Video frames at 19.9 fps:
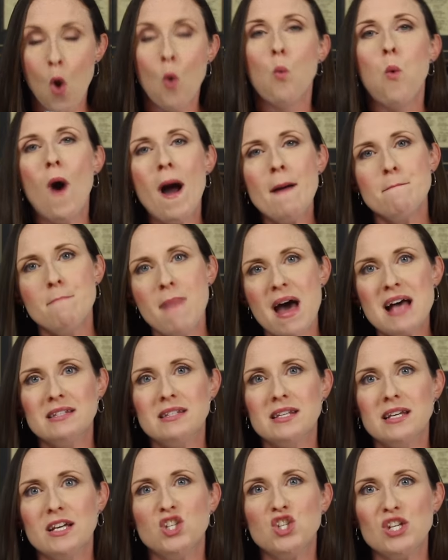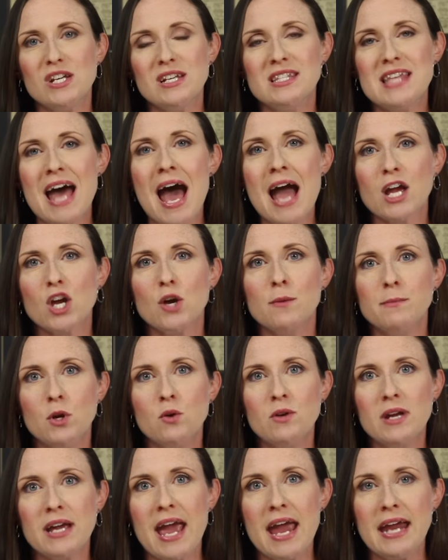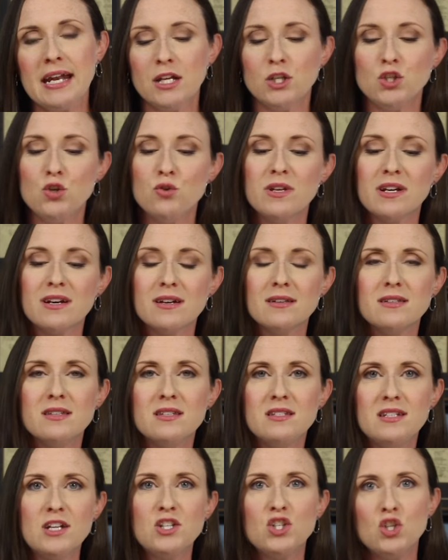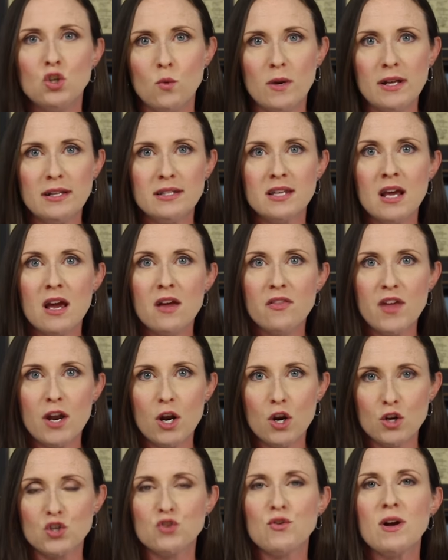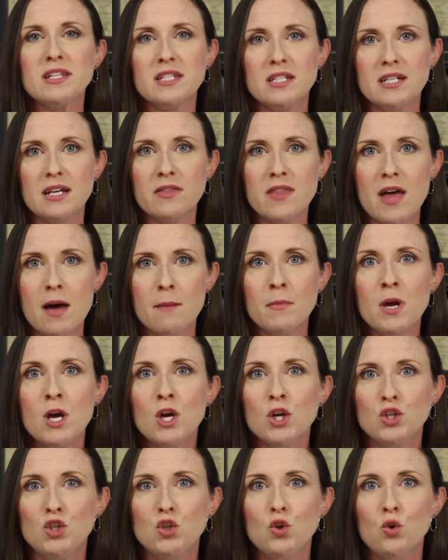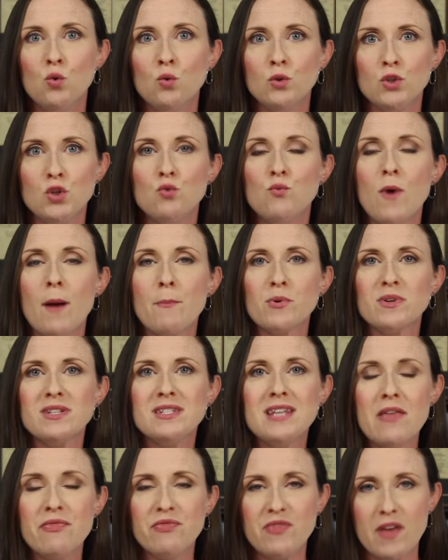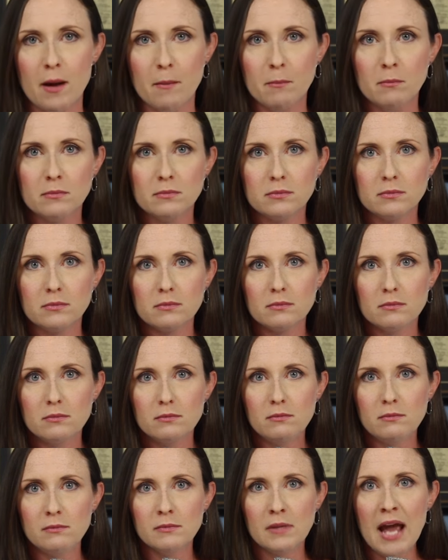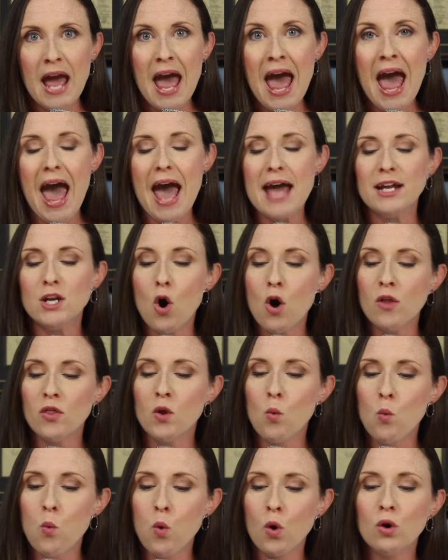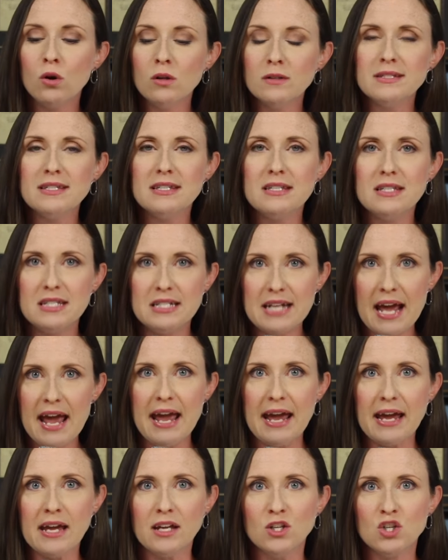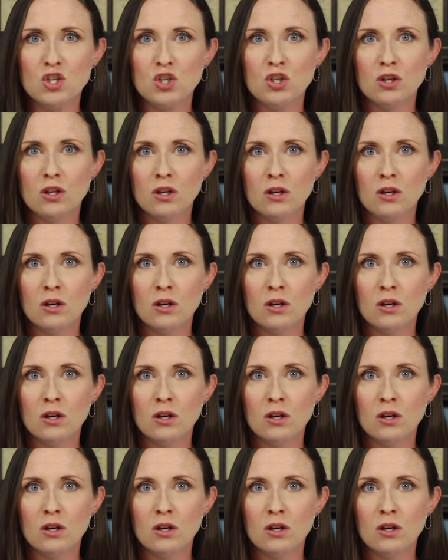what message is that communicating to the constituents that are trusting them to represent them? And on the world stage,